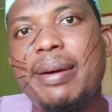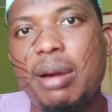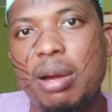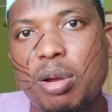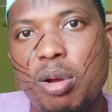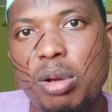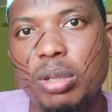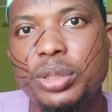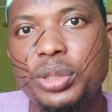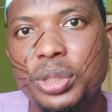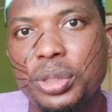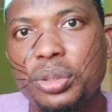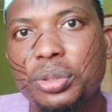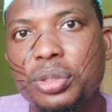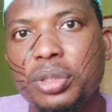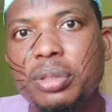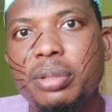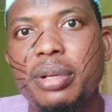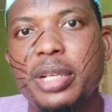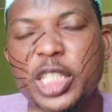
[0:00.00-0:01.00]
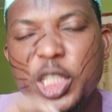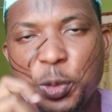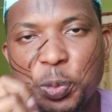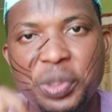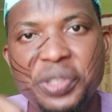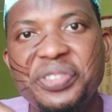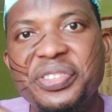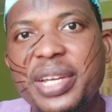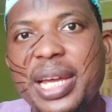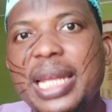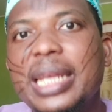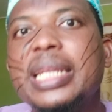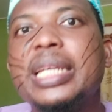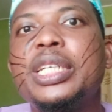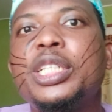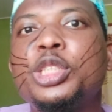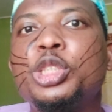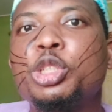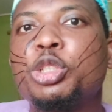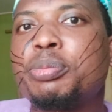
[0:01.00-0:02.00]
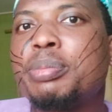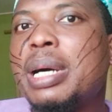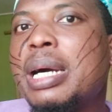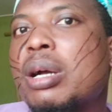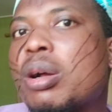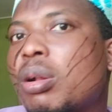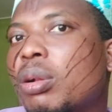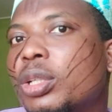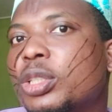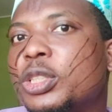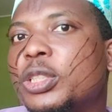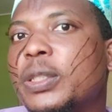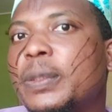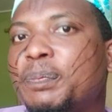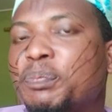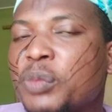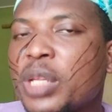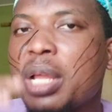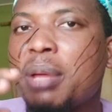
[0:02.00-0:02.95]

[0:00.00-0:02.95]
culture too, specifically in Yoruba culture.